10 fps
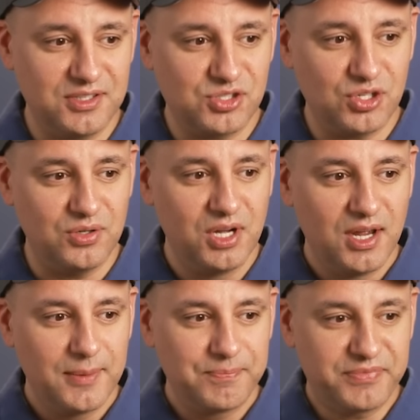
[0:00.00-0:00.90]
So
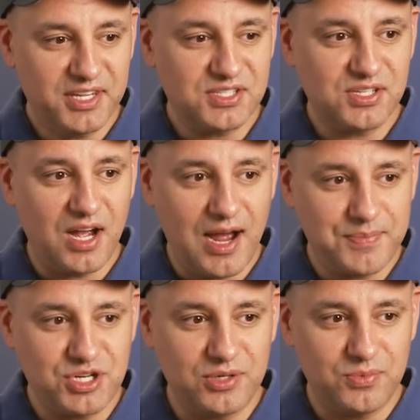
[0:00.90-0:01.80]
this
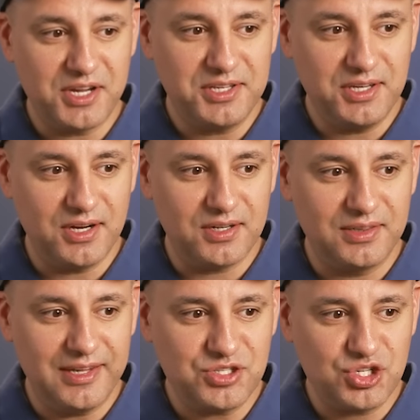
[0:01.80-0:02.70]
option right here
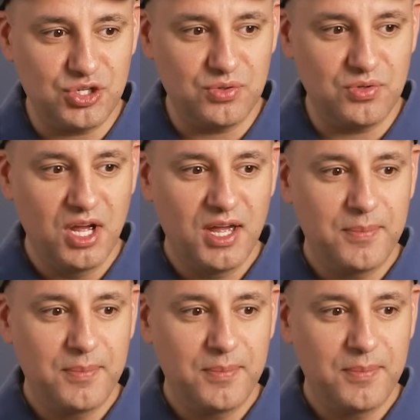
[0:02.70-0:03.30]
lets you